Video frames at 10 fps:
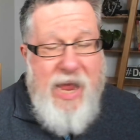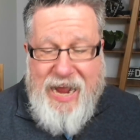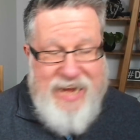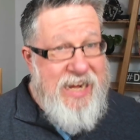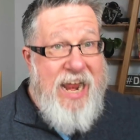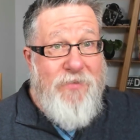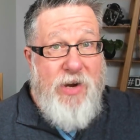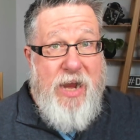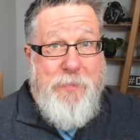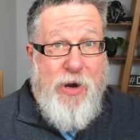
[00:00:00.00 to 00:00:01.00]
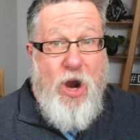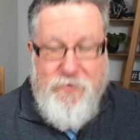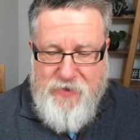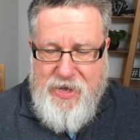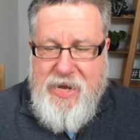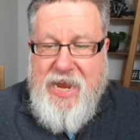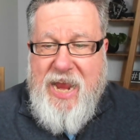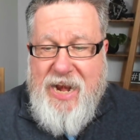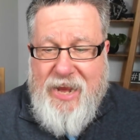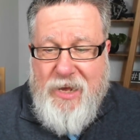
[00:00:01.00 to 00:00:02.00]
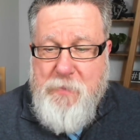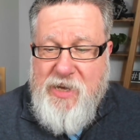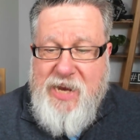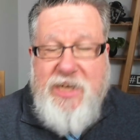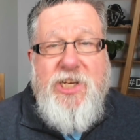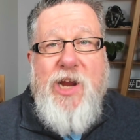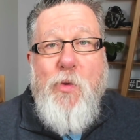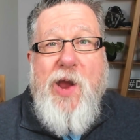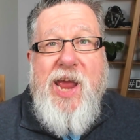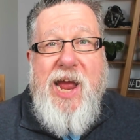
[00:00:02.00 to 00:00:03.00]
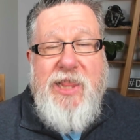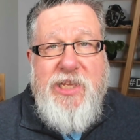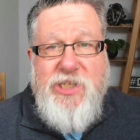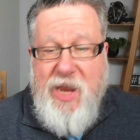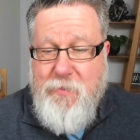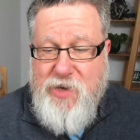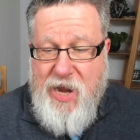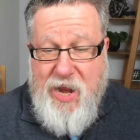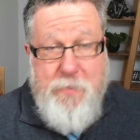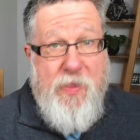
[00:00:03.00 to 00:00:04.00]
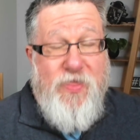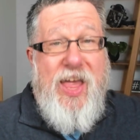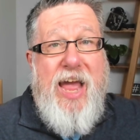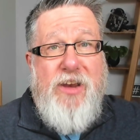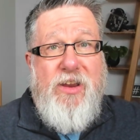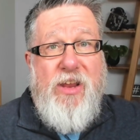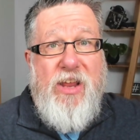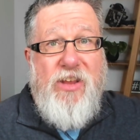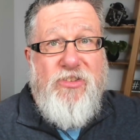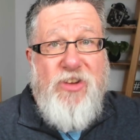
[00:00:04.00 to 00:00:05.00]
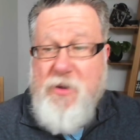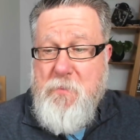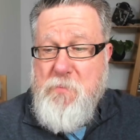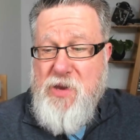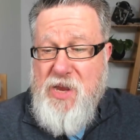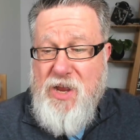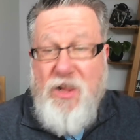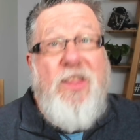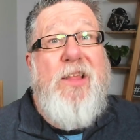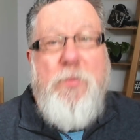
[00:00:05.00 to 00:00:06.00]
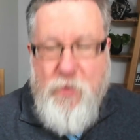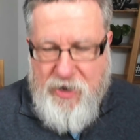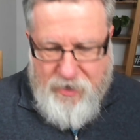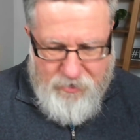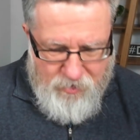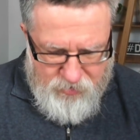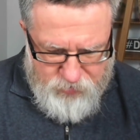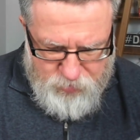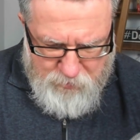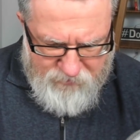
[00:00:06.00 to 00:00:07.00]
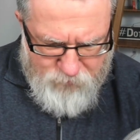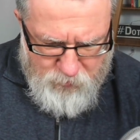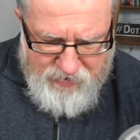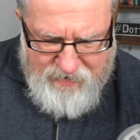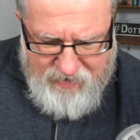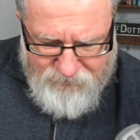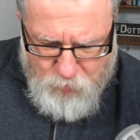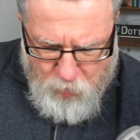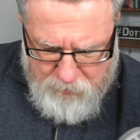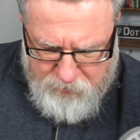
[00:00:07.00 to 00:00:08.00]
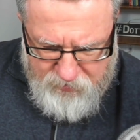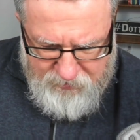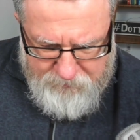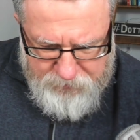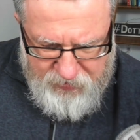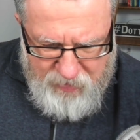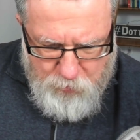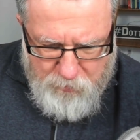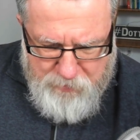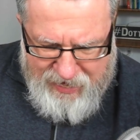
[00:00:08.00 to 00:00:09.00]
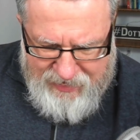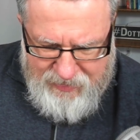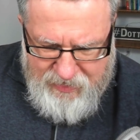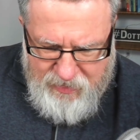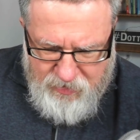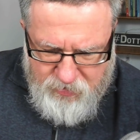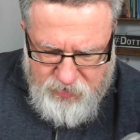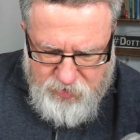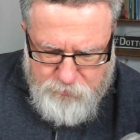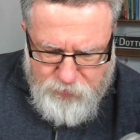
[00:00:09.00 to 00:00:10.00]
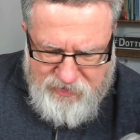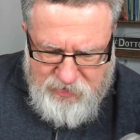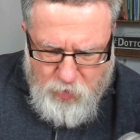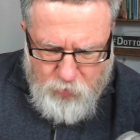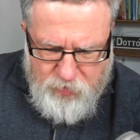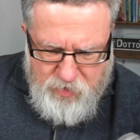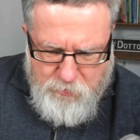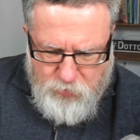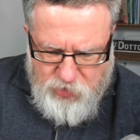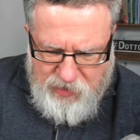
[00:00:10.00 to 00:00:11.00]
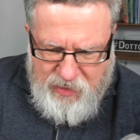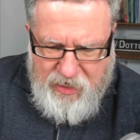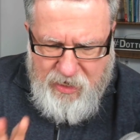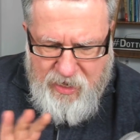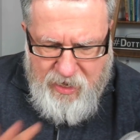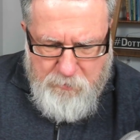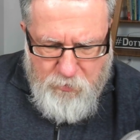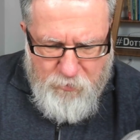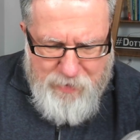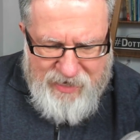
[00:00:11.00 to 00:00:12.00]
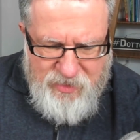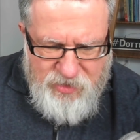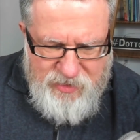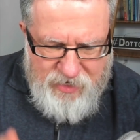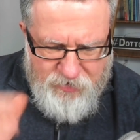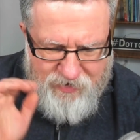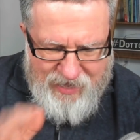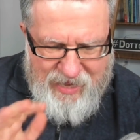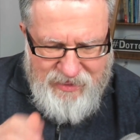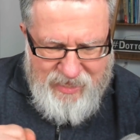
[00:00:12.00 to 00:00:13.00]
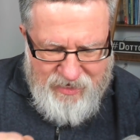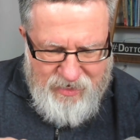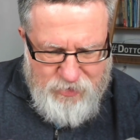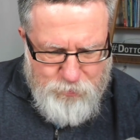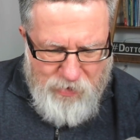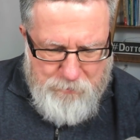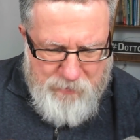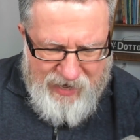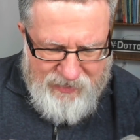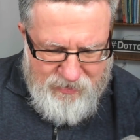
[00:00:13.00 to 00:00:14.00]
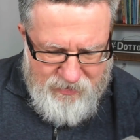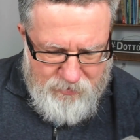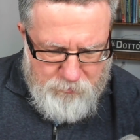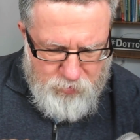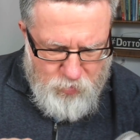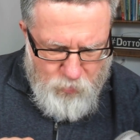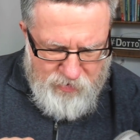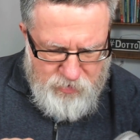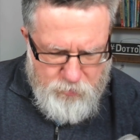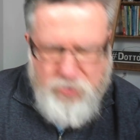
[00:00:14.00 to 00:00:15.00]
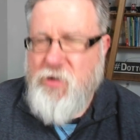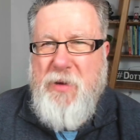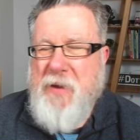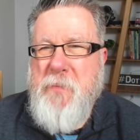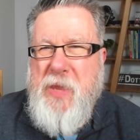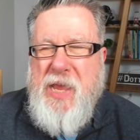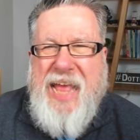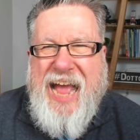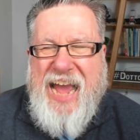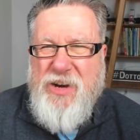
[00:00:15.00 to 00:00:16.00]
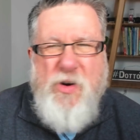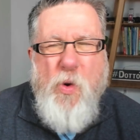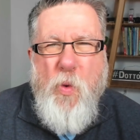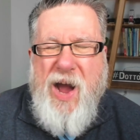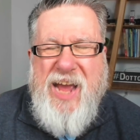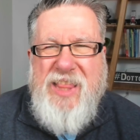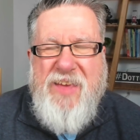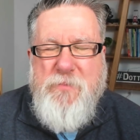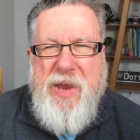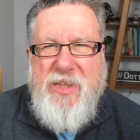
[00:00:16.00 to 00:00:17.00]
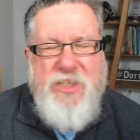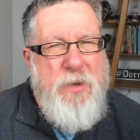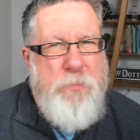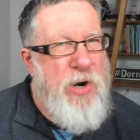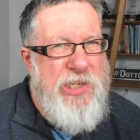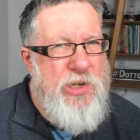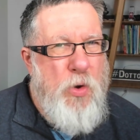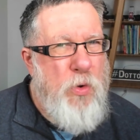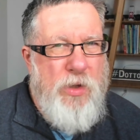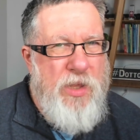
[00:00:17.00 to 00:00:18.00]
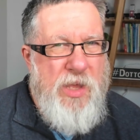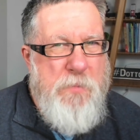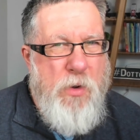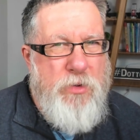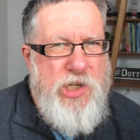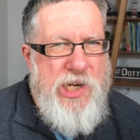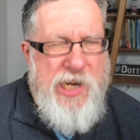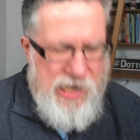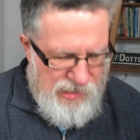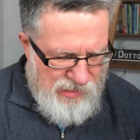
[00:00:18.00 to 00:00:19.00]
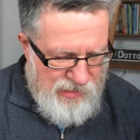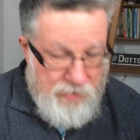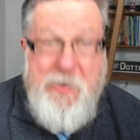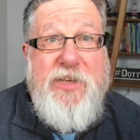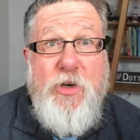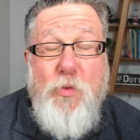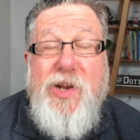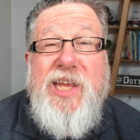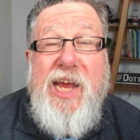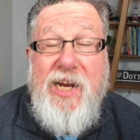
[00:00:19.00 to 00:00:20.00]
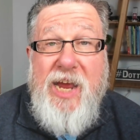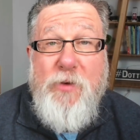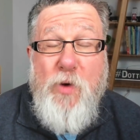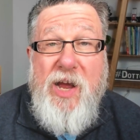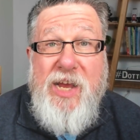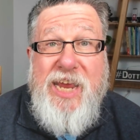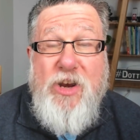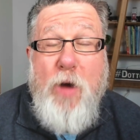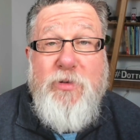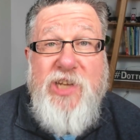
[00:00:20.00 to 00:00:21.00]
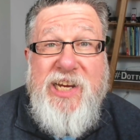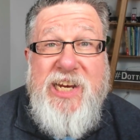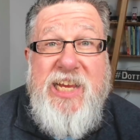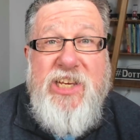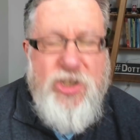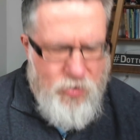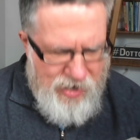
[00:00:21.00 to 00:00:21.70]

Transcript: I can have a cup of coffee and I can be texting away at the same time. That is being liberated on your smartphone. And if you want to put the keyboard back, you just press and hold on the emoji key, move it back to the center, and then it's brought back to where it's supposed to be. I don't know why they've made this a press and hold on the emoji, and it makes it really a kind of a hidden, almost like an Easter